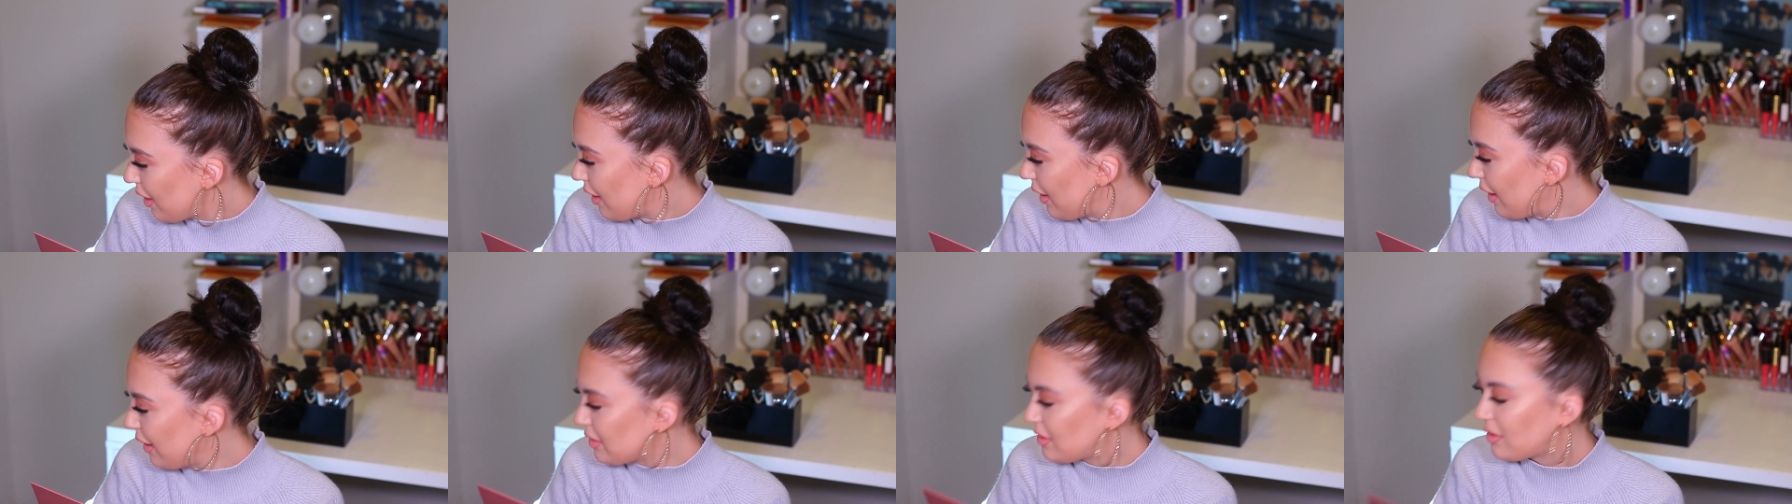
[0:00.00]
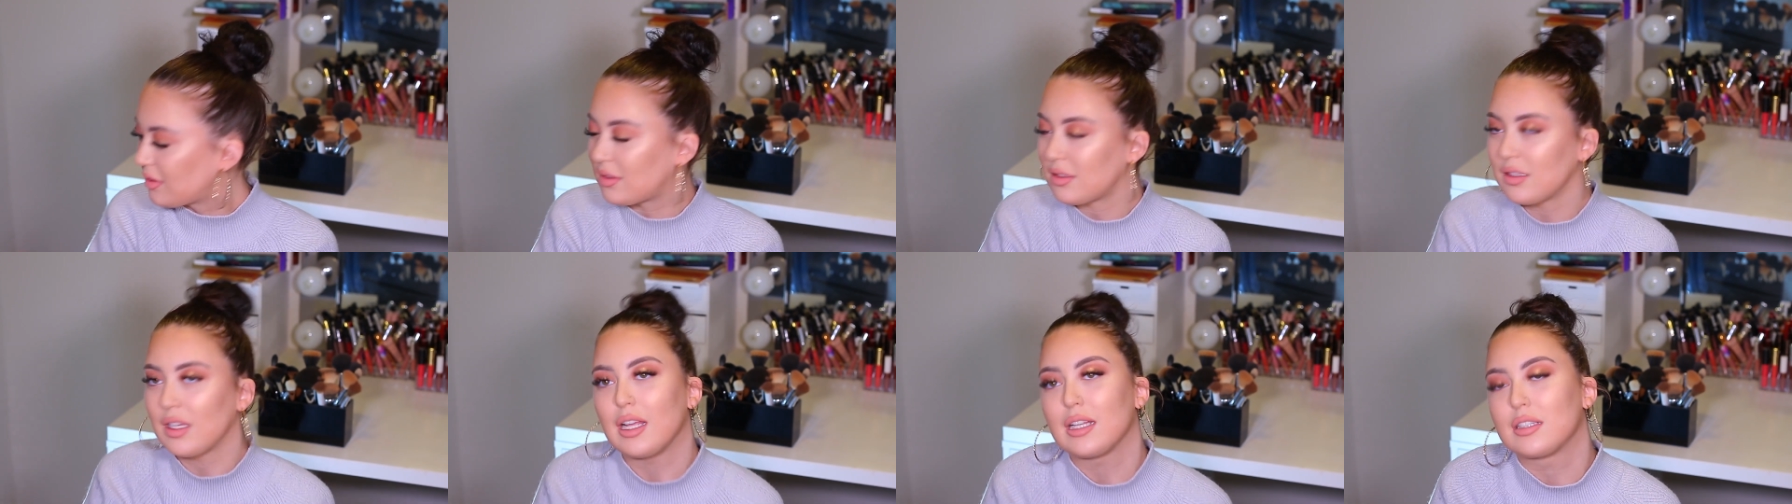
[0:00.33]

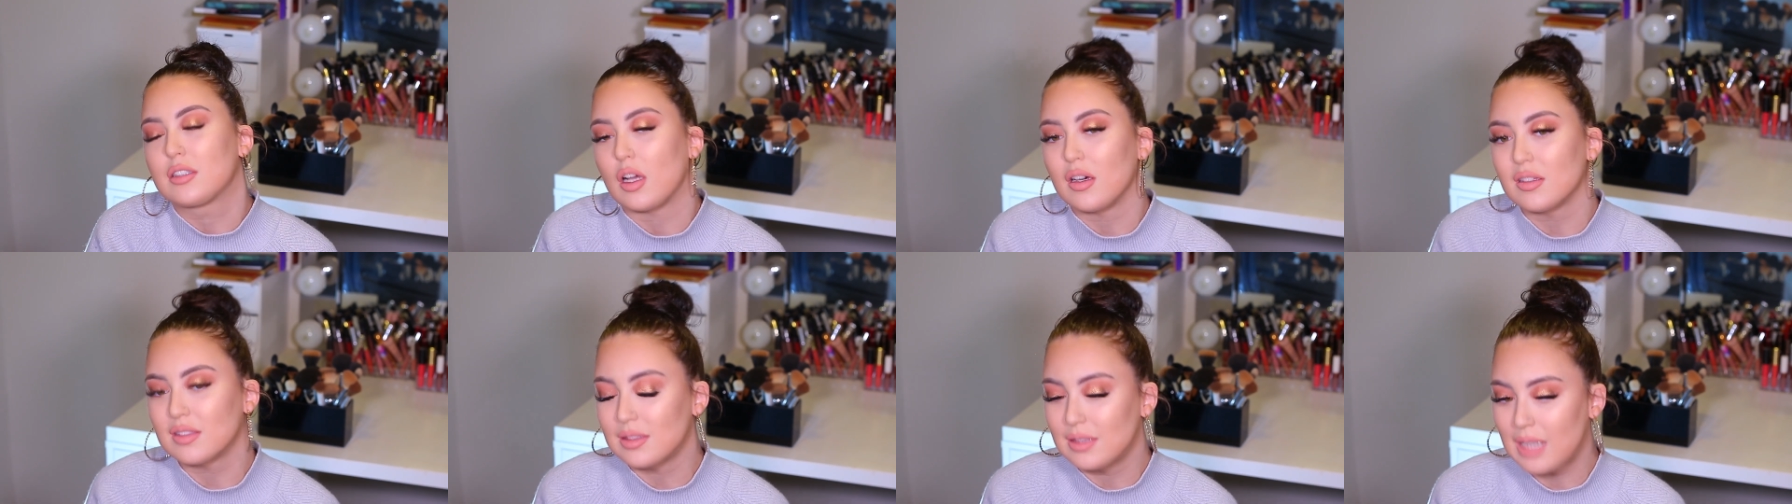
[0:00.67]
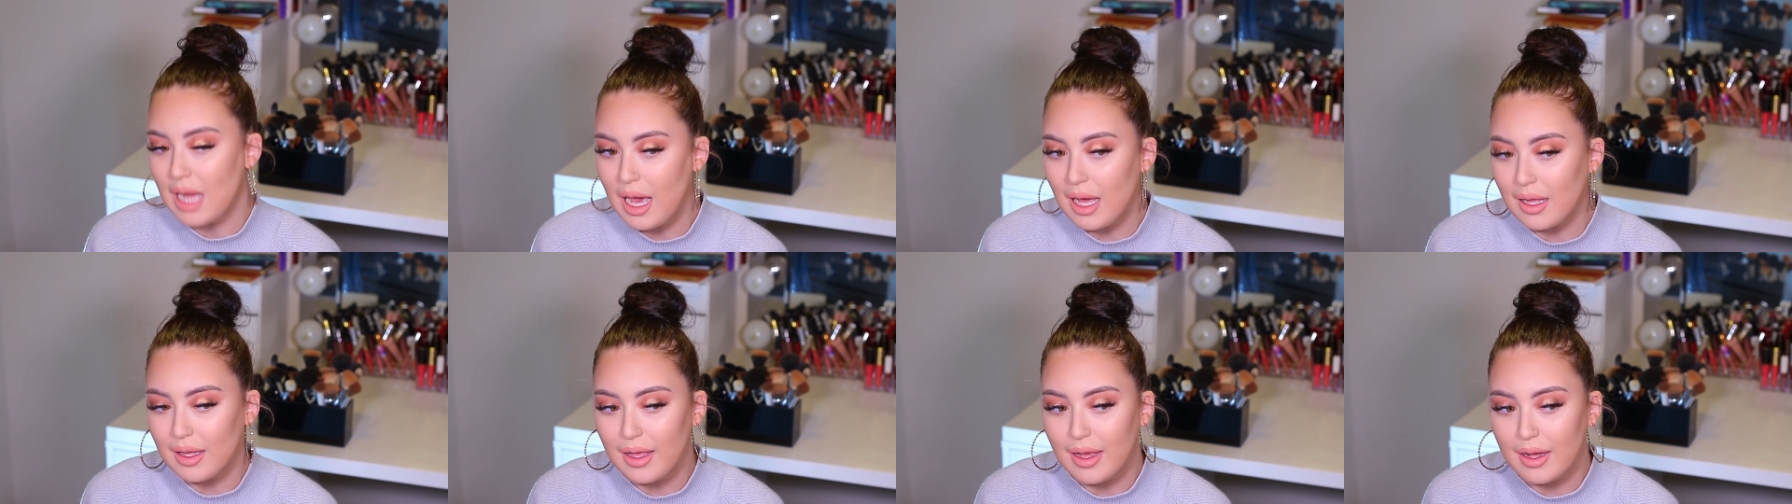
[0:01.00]
It does
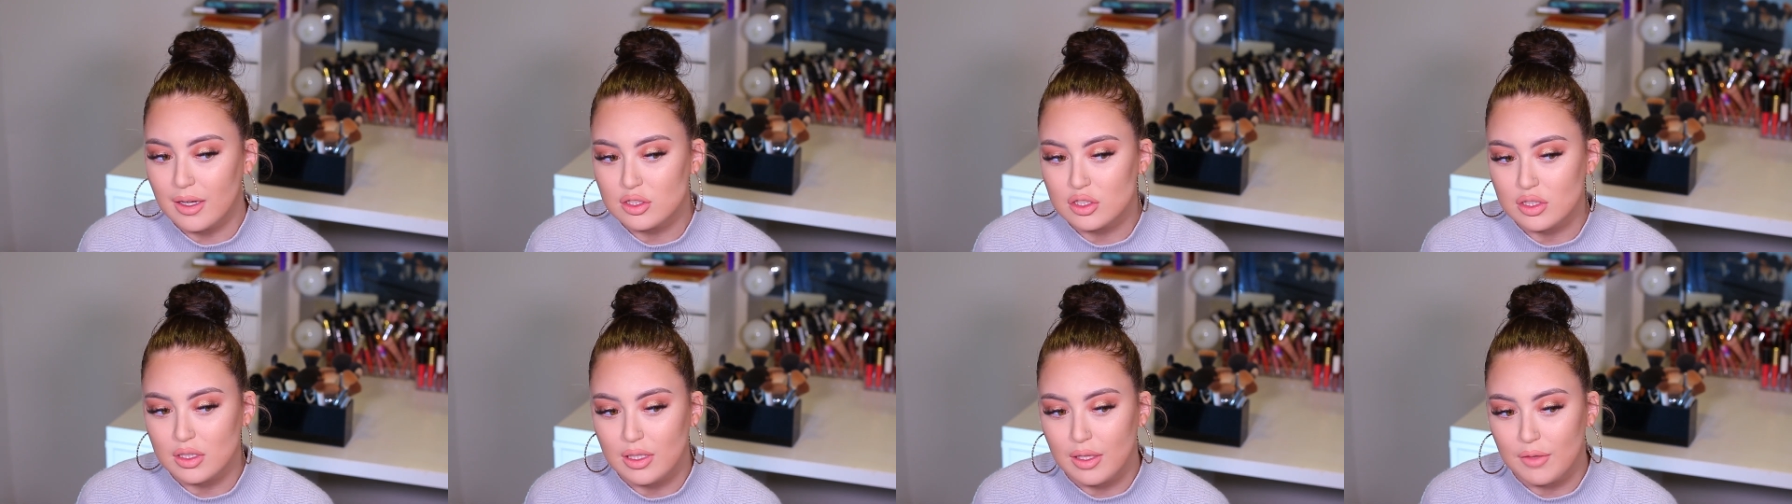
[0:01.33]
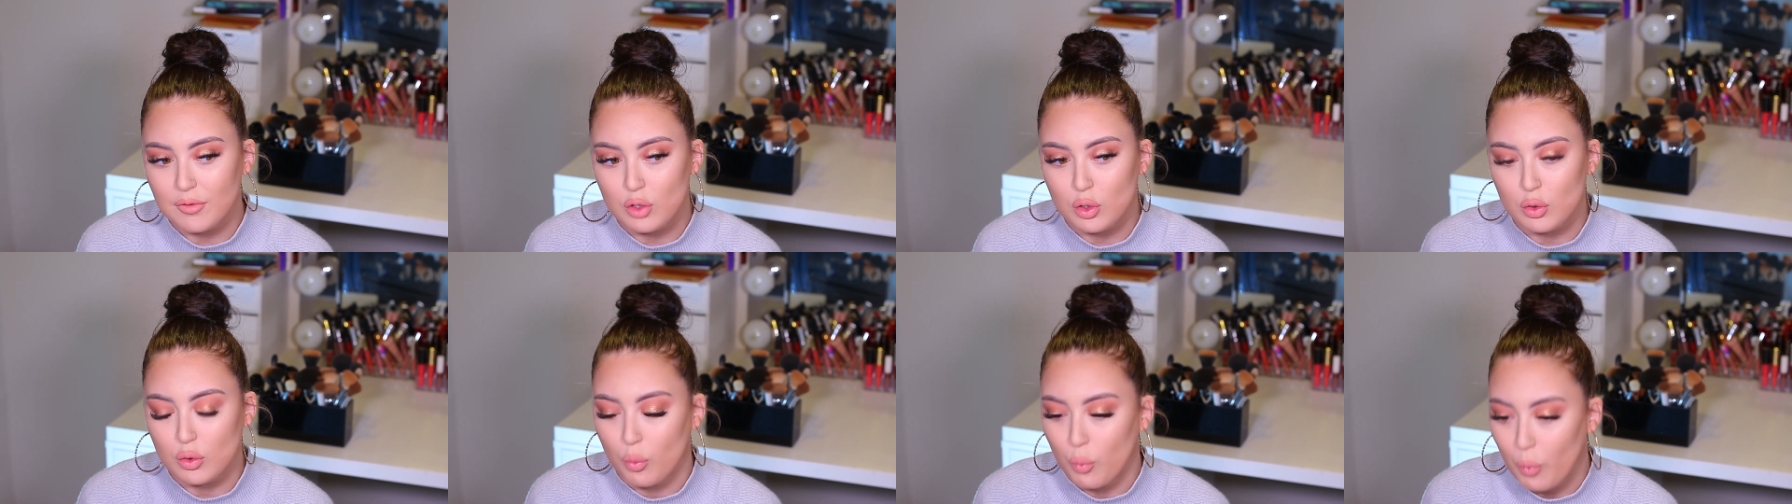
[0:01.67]
not actually
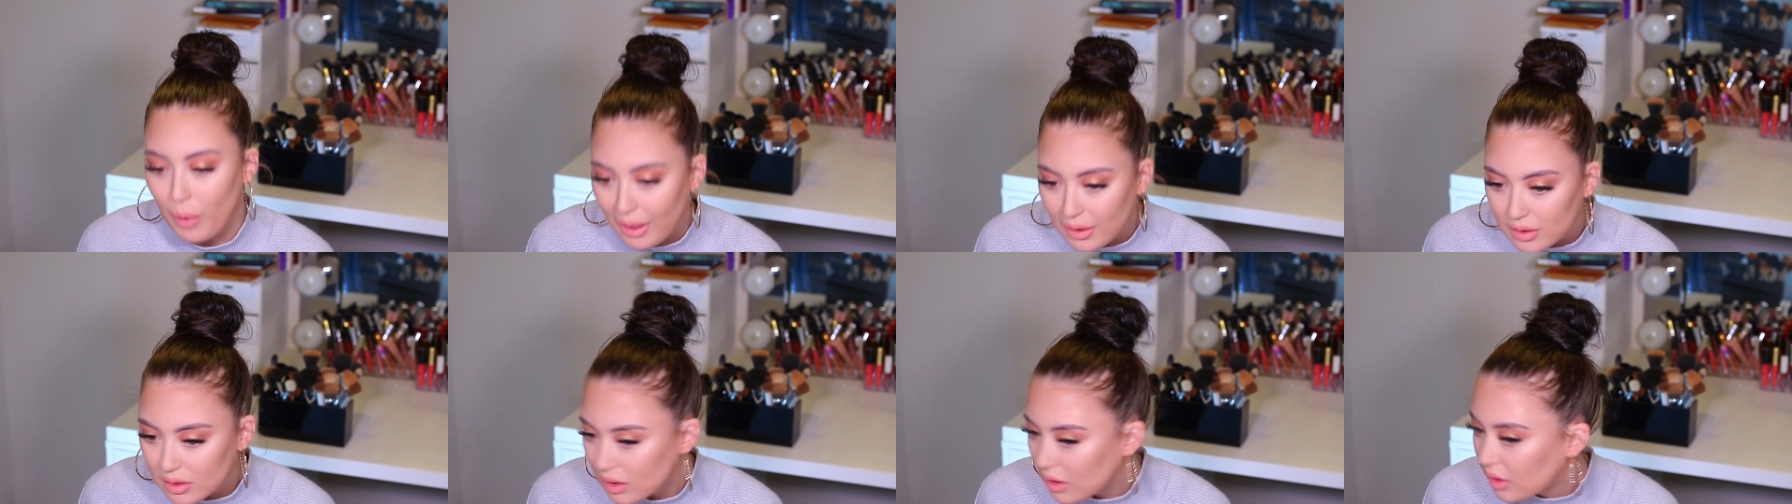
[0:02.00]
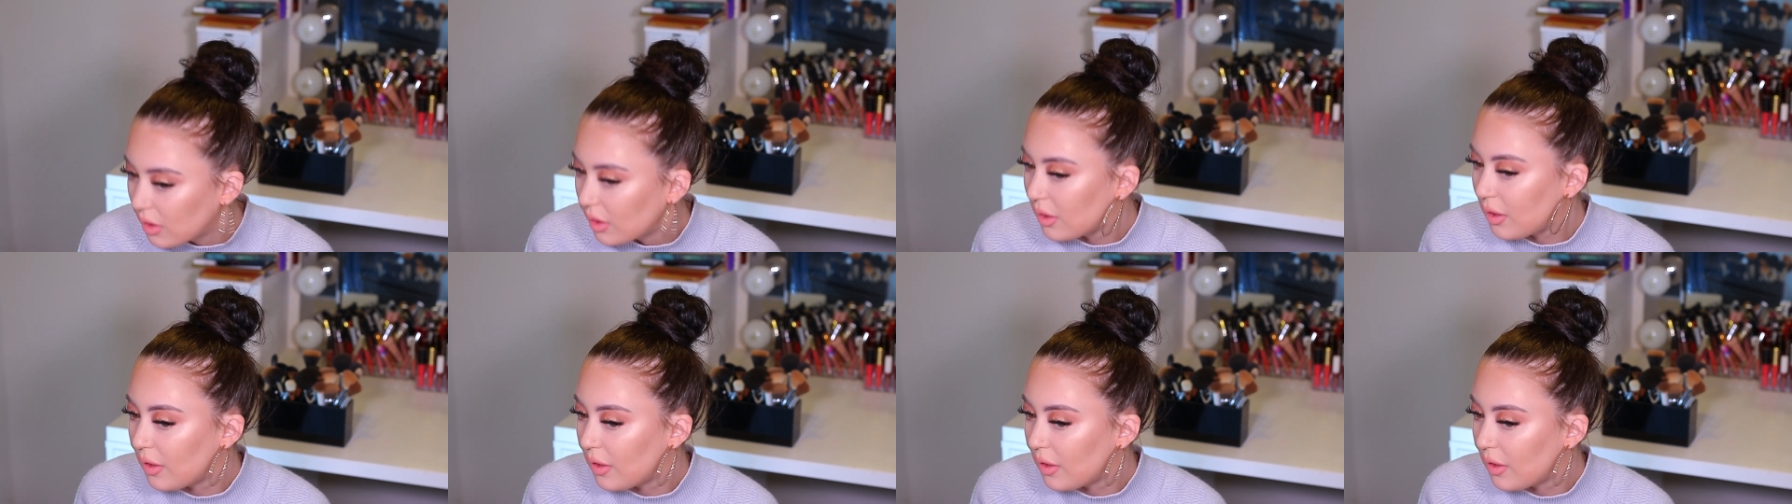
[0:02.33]
give you the wet look.